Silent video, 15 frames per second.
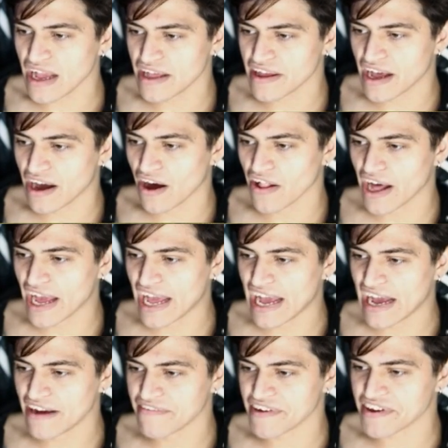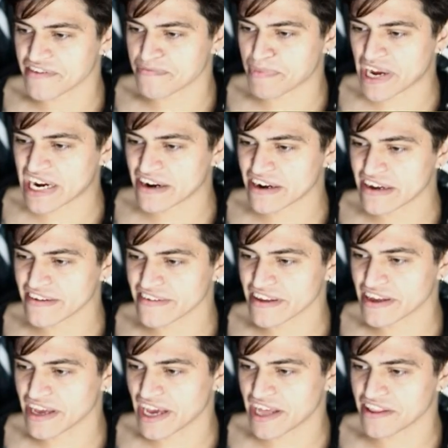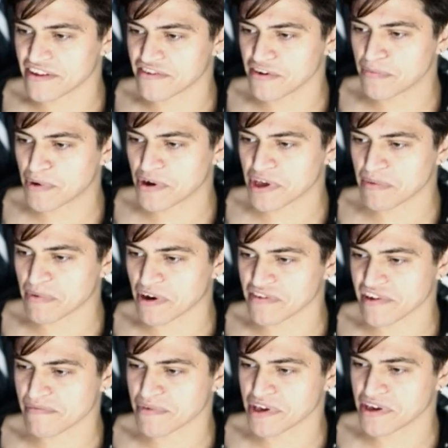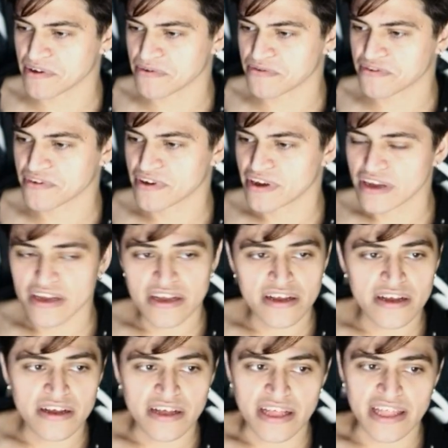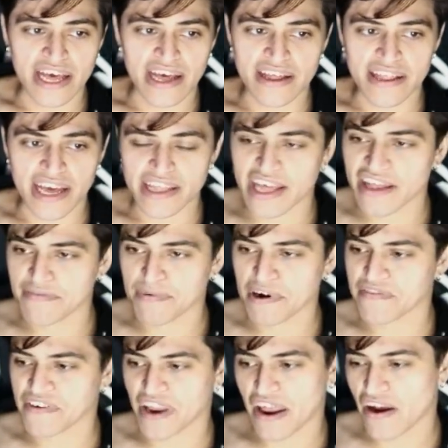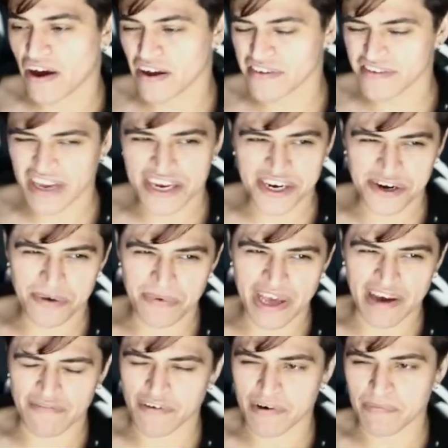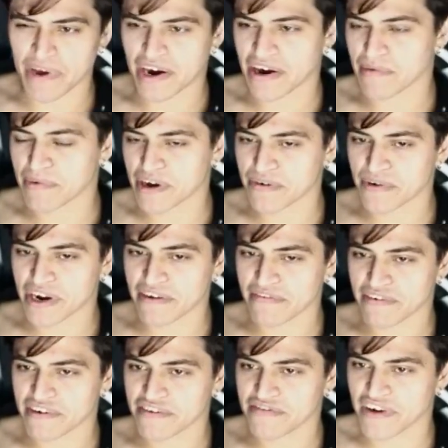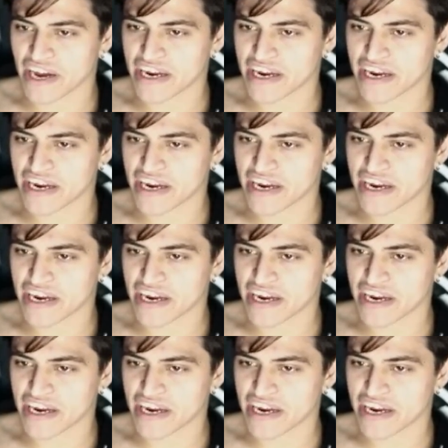All I have is berries and the 2 Pokeballs I'm gonna use. And then, like, that's perfect. And honestly, I should only have 1 berry, but whatever, it's fine.